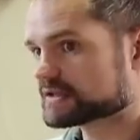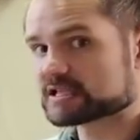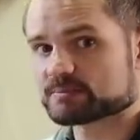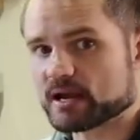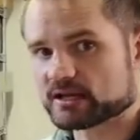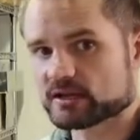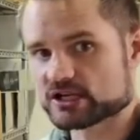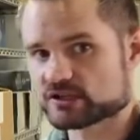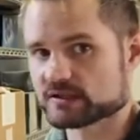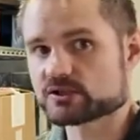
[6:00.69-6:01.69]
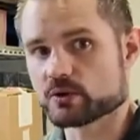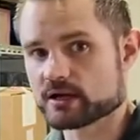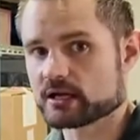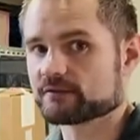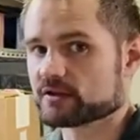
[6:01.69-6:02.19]
this speculation that's
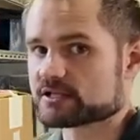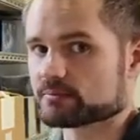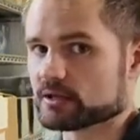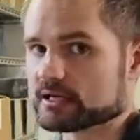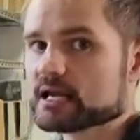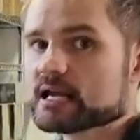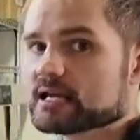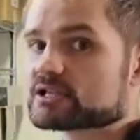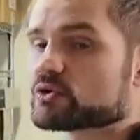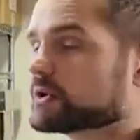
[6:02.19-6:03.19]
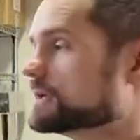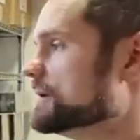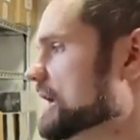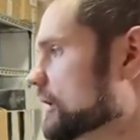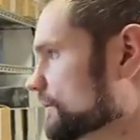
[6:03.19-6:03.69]
going on in Flesh and Blood is going to
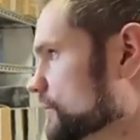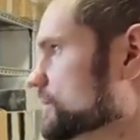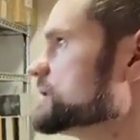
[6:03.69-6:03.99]
be helpful,